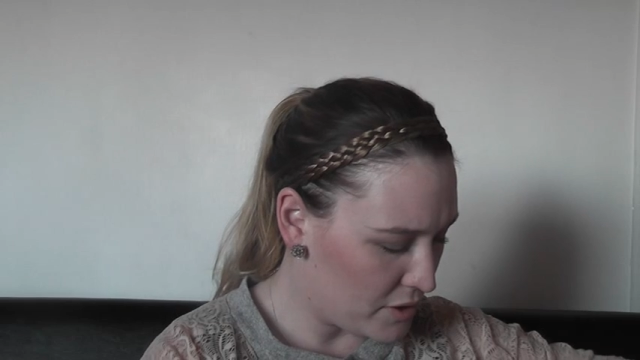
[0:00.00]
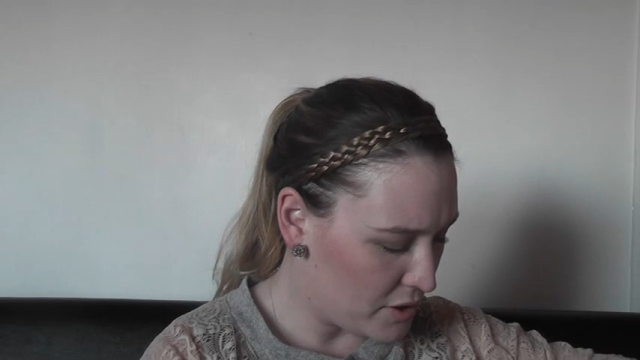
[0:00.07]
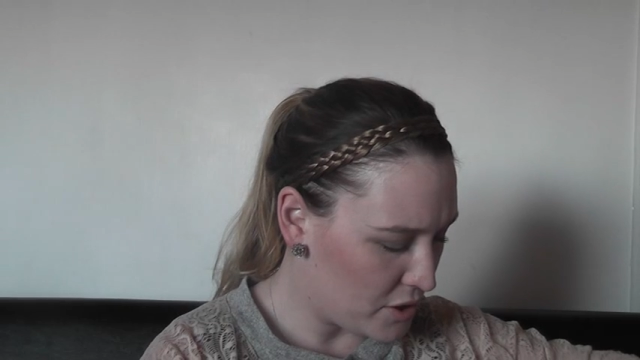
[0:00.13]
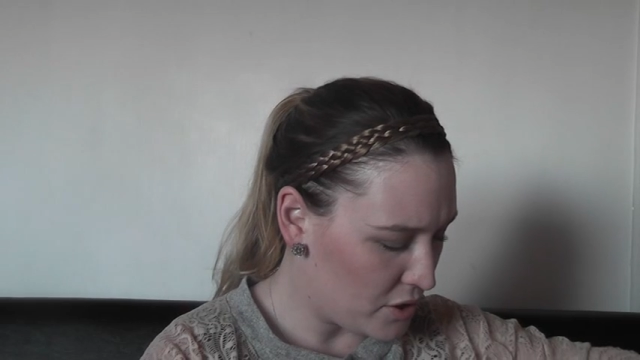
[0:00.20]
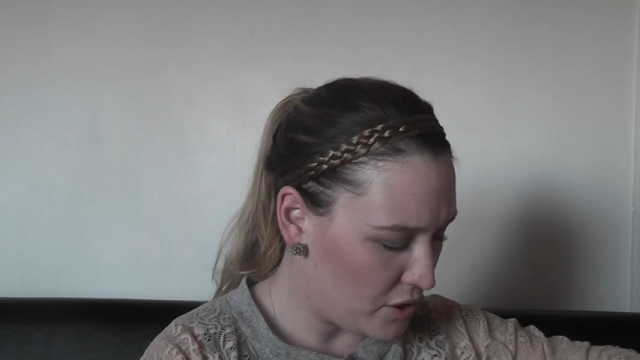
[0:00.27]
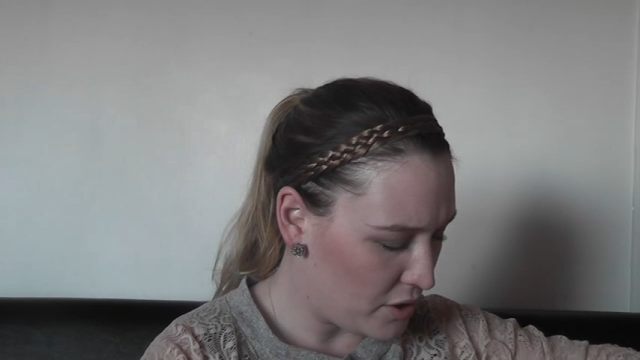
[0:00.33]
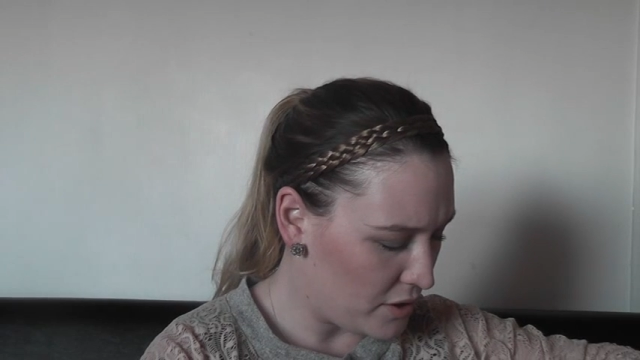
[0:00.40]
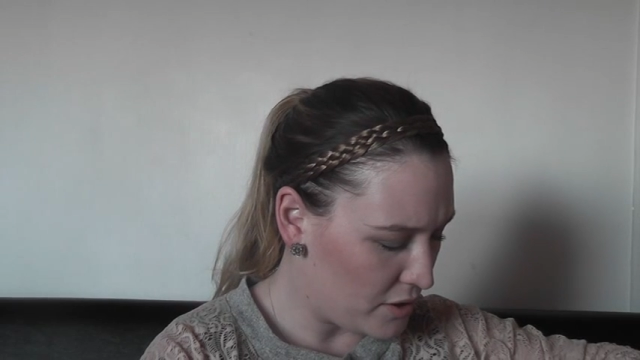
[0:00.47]
going to
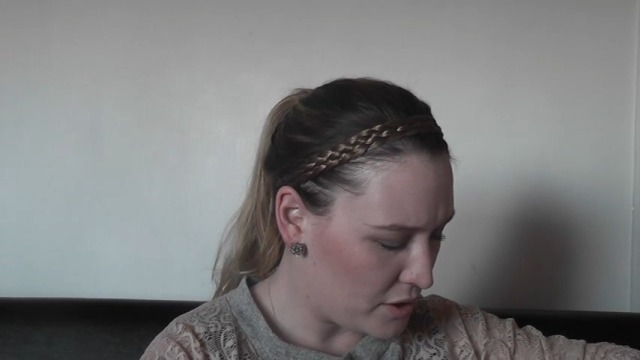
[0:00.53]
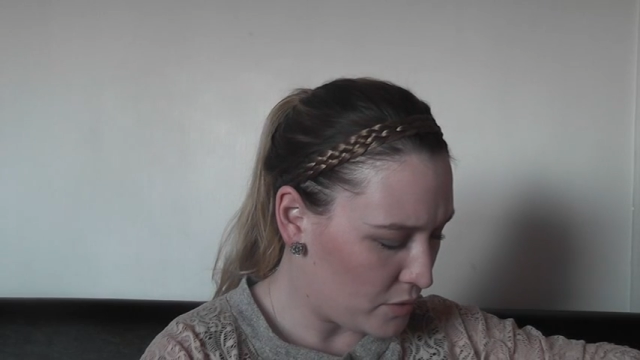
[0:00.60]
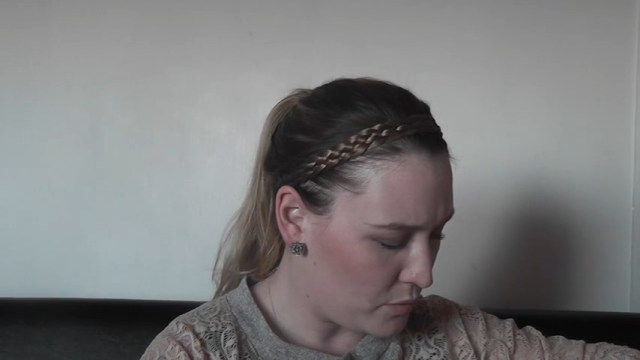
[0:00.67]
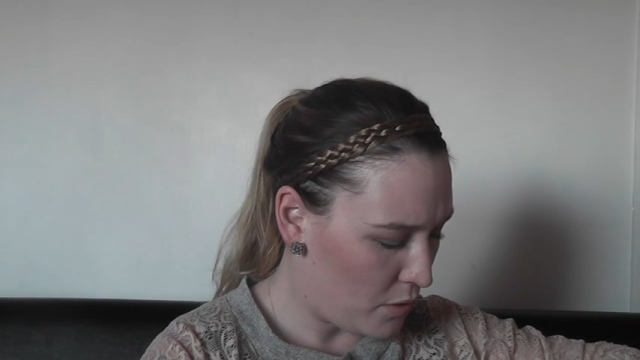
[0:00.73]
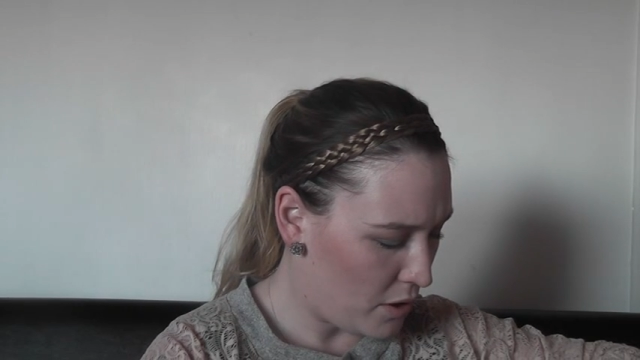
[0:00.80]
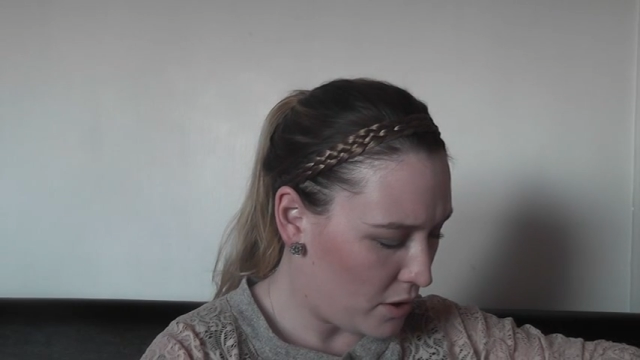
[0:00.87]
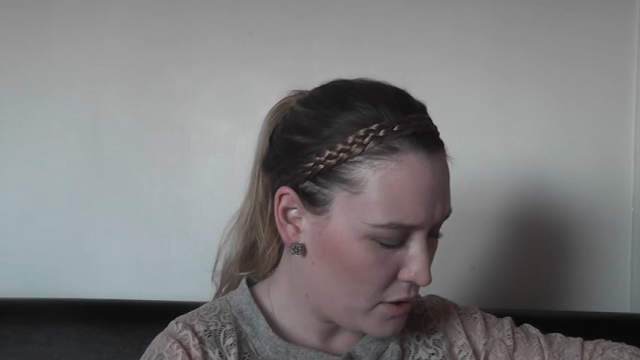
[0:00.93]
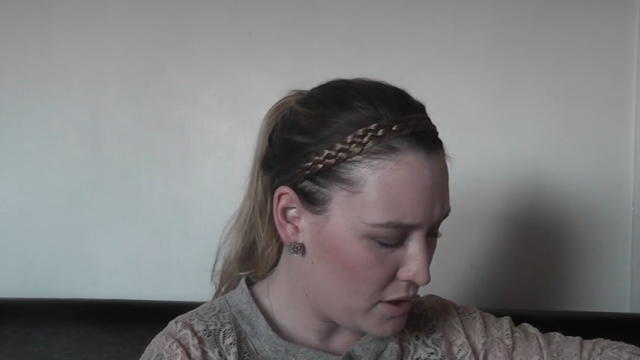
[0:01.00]
show you the
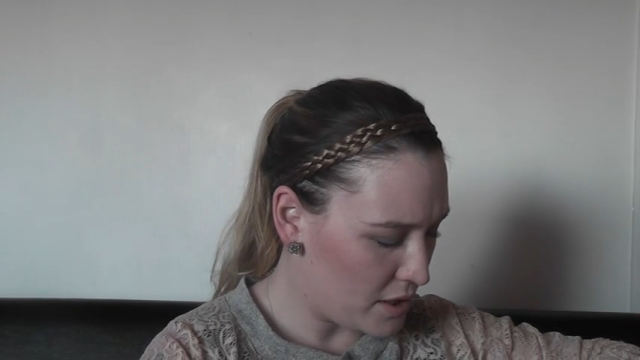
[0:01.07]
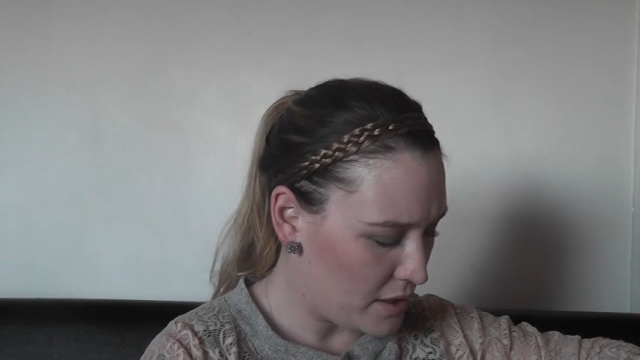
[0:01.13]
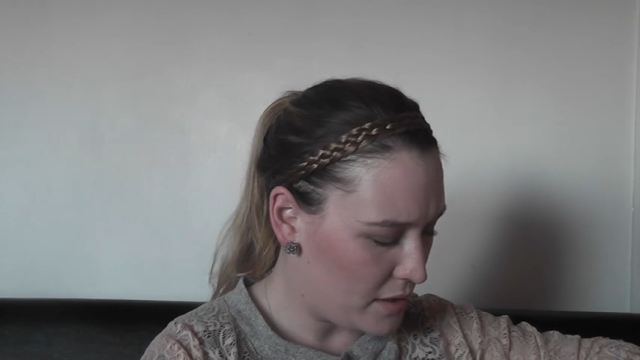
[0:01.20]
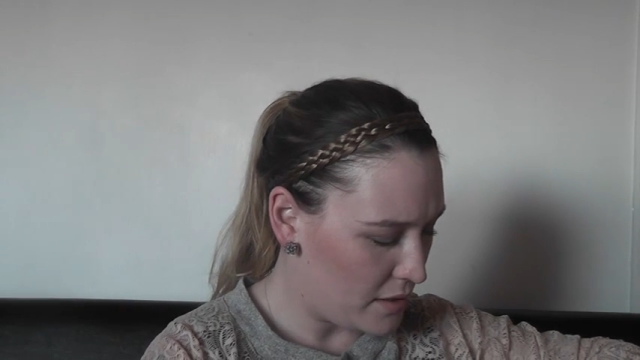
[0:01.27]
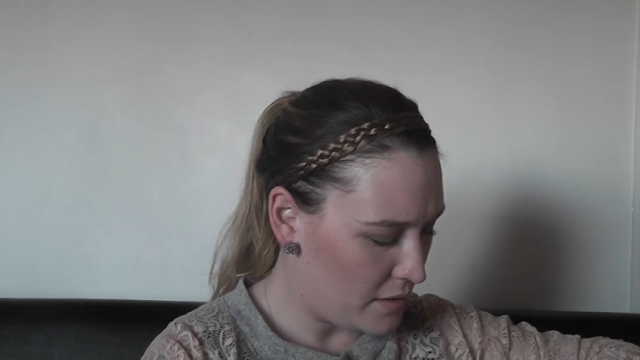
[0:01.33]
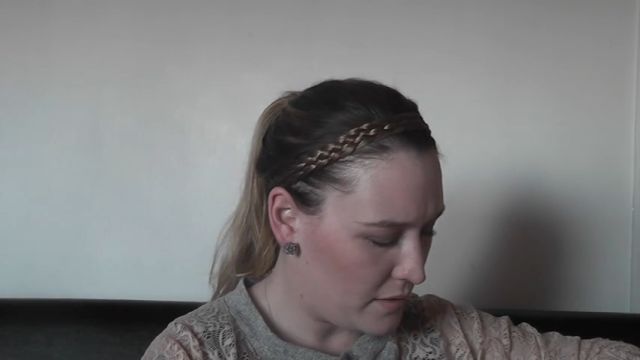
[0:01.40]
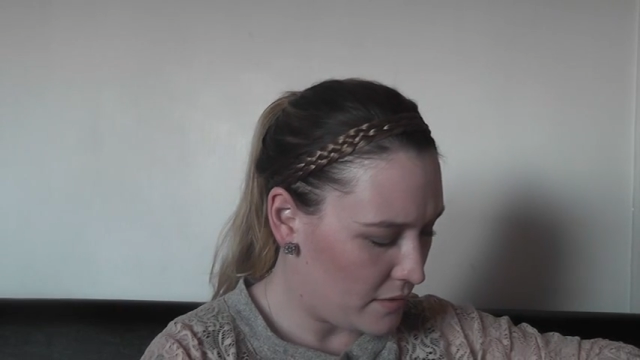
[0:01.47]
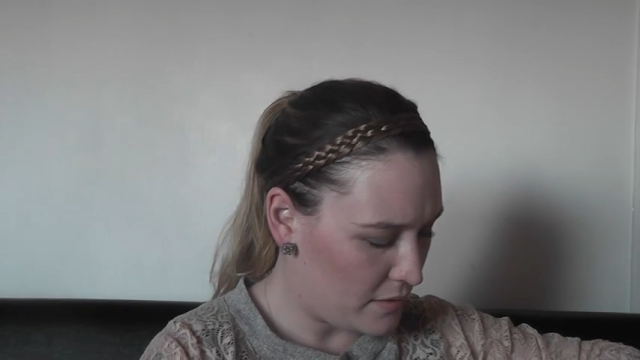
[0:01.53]
swatch.
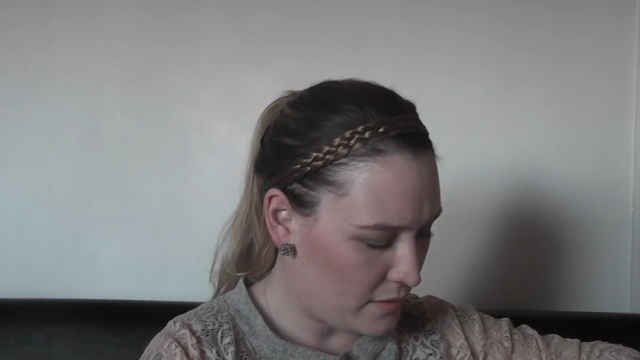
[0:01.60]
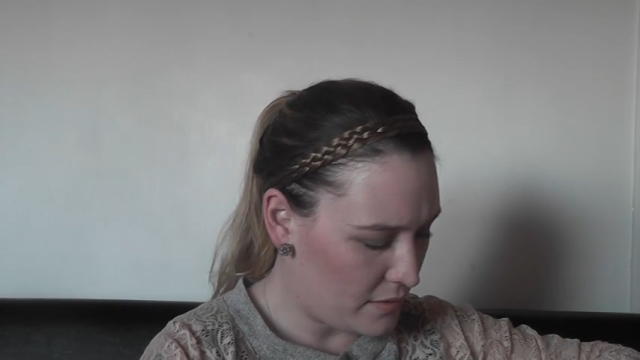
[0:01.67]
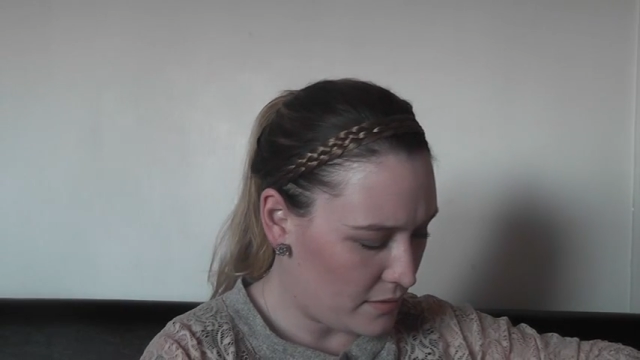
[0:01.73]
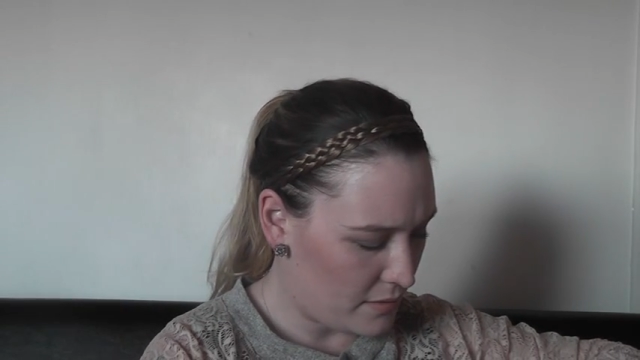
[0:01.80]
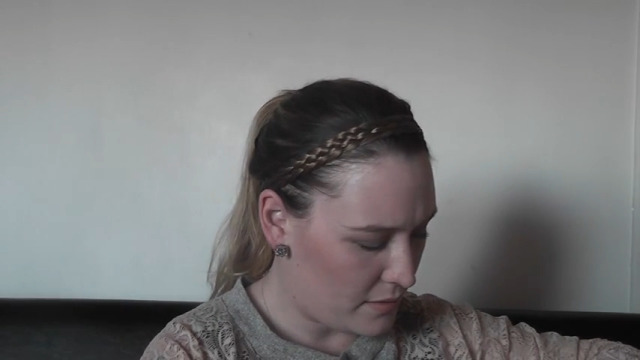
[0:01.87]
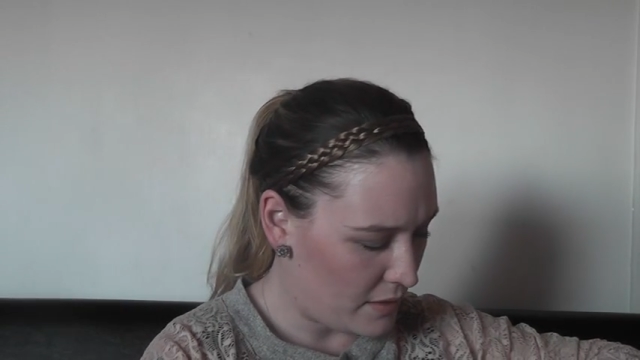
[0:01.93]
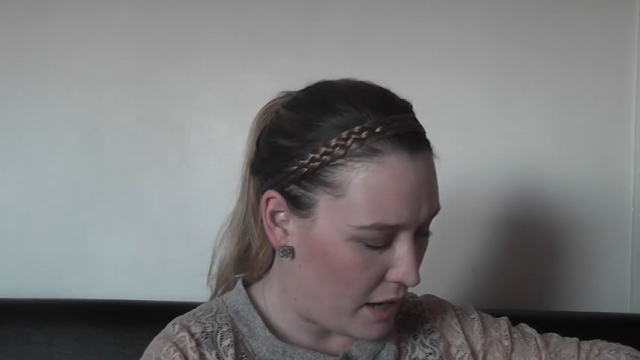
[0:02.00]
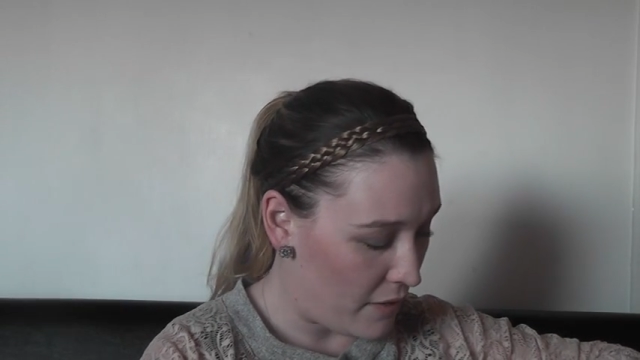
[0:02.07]

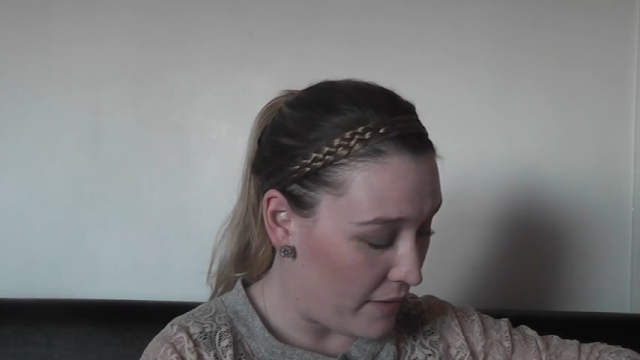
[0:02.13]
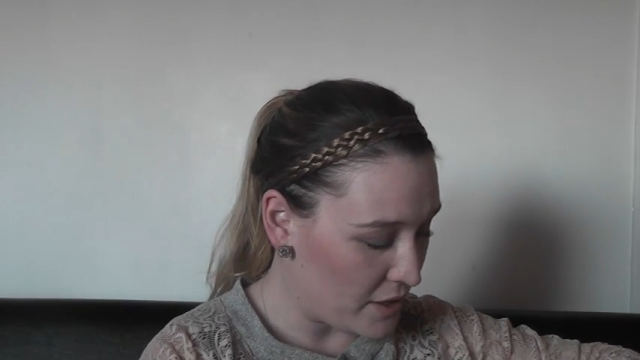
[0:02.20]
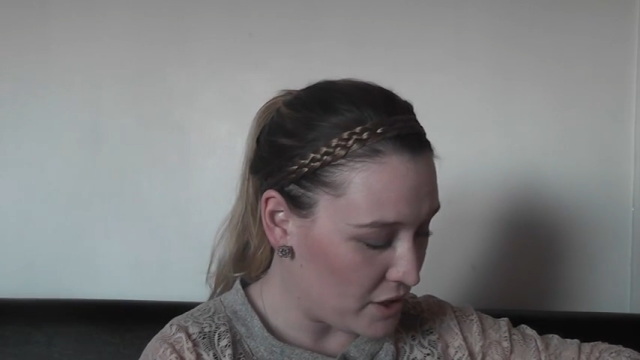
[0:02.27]
I've